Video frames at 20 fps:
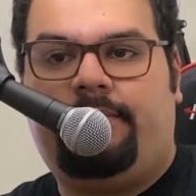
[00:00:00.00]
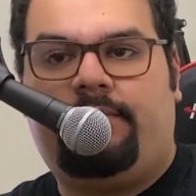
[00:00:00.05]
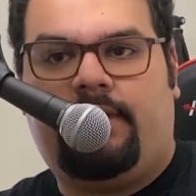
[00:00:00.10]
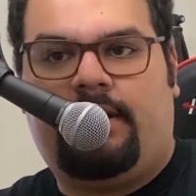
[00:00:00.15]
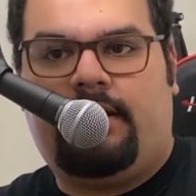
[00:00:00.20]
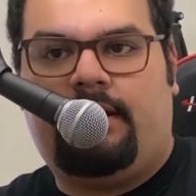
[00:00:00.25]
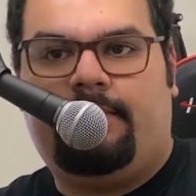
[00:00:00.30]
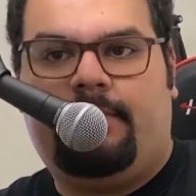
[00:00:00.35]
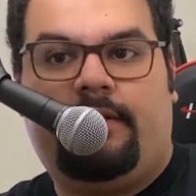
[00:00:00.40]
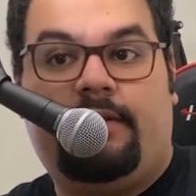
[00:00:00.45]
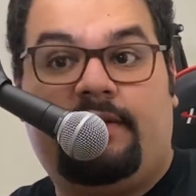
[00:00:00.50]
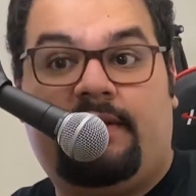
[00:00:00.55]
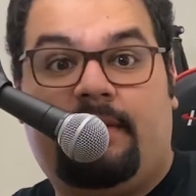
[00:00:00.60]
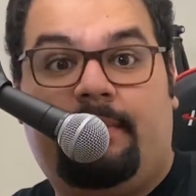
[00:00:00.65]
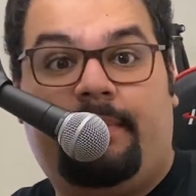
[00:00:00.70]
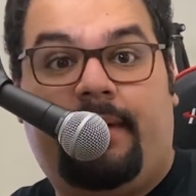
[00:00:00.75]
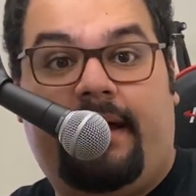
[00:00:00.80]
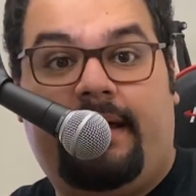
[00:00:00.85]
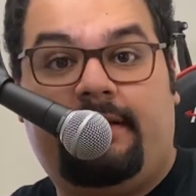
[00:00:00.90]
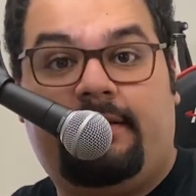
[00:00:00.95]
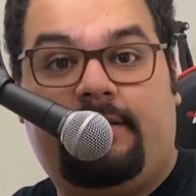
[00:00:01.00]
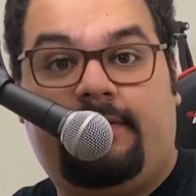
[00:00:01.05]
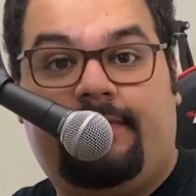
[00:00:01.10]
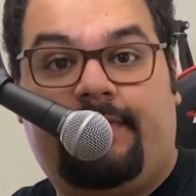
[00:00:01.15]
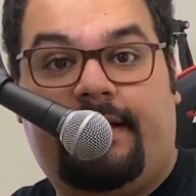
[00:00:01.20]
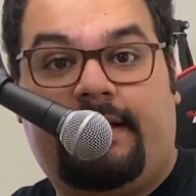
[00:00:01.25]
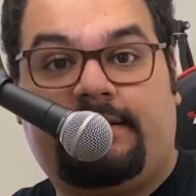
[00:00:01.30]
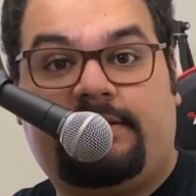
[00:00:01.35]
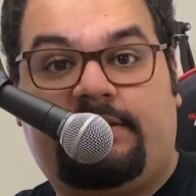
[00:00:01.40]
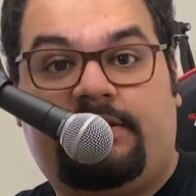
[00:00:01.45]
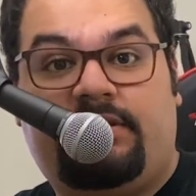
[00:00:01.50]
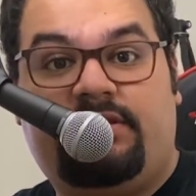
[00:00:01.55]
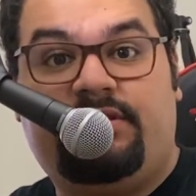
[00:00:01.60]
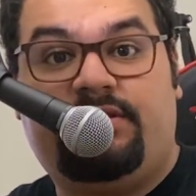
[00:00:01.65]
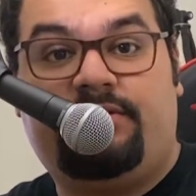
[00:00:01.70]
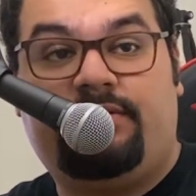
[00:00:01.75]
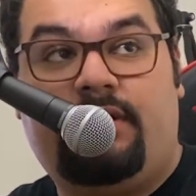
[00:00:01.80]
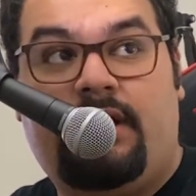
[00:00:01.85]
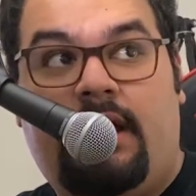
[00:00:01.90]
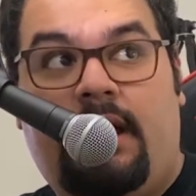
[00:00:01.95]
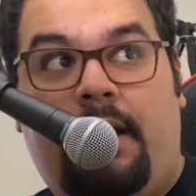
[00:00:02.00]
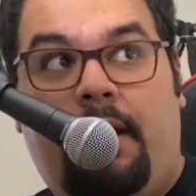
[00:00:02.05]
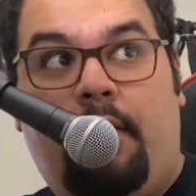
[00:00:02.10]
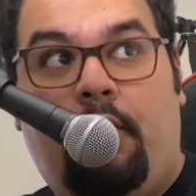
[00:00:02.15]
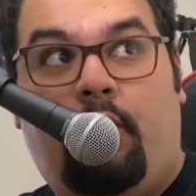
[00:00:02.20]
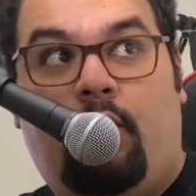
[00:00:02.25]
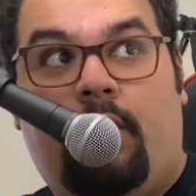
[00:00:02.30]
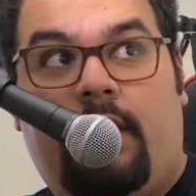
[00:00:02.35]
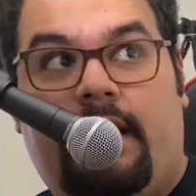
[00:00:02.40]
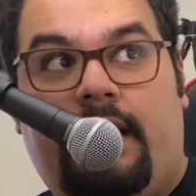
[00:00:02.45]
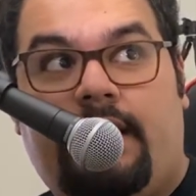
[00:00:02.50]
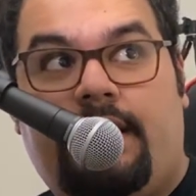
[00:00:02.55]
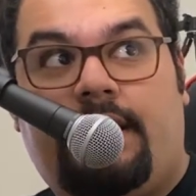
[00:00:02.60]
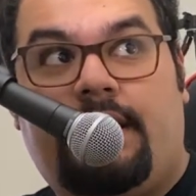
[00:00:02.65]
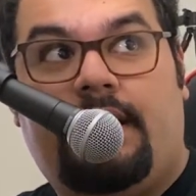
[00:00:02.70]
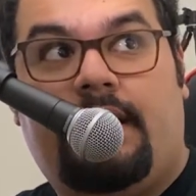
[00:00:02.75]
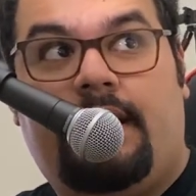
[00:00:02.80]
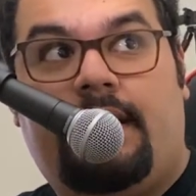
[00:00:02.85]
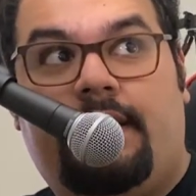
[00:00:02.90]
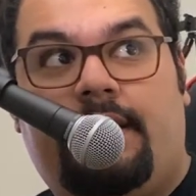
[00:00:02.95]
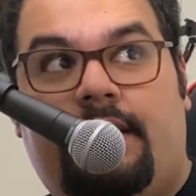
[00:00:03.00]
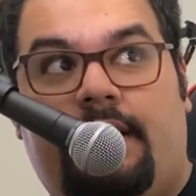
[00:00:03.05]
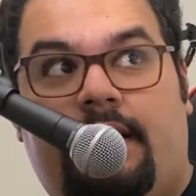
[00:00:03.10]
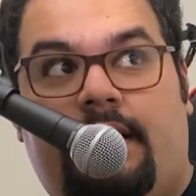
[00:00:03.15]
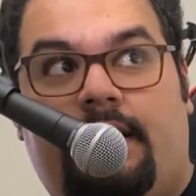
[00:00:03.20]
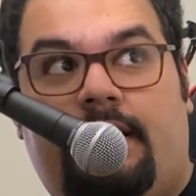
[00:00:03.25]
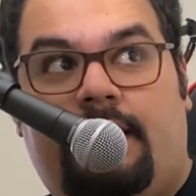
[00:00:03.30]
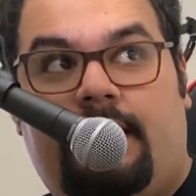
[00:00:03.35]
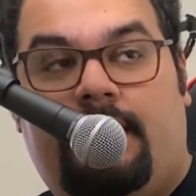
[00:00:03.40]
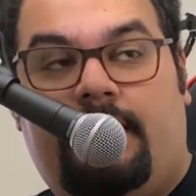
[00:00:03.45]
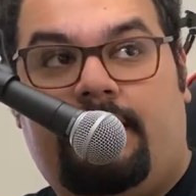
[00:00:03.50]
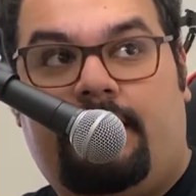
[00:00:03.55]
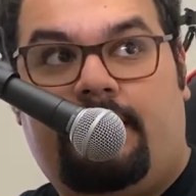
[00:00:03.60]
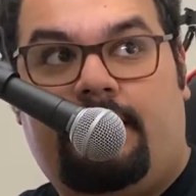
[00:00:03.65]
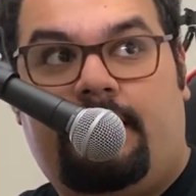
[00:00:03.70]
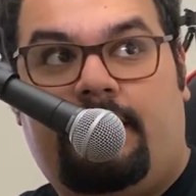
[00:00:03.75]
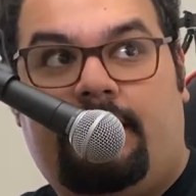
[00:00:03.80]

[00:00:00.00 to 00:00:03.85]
we're going to be using Bias Effects 2 with the